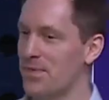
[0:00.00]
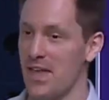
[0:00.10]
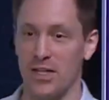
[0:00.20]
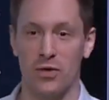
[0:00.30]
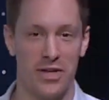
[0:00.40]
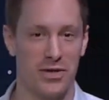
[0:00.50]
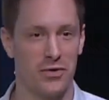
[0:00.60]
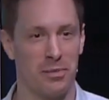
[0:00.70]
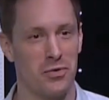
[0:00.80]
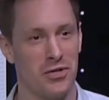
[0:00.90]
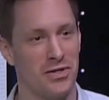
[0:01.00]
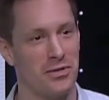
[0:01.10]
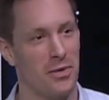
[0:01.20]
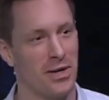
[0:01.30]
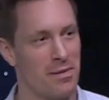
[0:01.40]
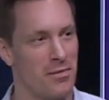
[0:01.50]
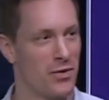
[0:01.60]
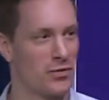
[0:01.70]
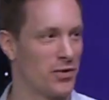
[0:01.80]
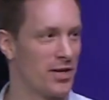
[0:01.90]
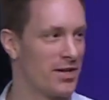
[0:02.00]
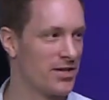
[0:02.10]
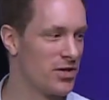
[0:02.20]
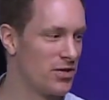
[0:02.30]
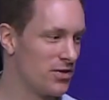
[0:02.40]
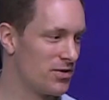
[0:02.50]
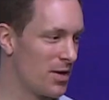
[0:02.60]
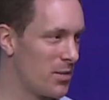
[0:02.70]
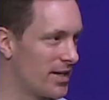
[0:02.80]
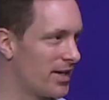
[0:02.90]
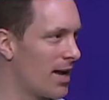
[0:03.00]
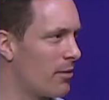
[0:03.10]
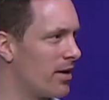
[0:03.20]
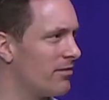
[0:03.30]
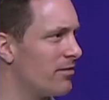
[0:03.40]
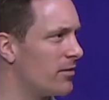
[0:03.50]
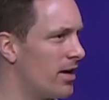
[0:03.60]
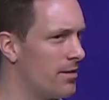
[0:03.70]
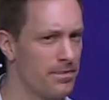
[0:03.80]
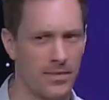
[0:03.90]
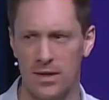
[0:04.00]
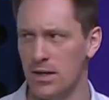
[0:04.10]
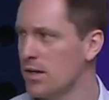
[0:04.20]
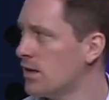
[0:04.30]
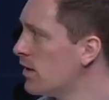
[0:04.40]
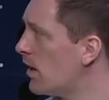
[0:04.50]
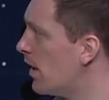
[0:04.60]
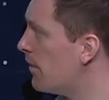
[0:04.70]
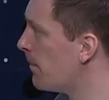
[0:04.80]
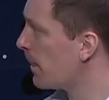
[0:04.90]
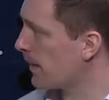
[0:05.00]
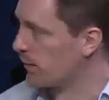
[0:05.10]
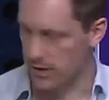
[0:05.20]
they can create those opportunities, bring them in with those organisations, and we can collaborate from there. There we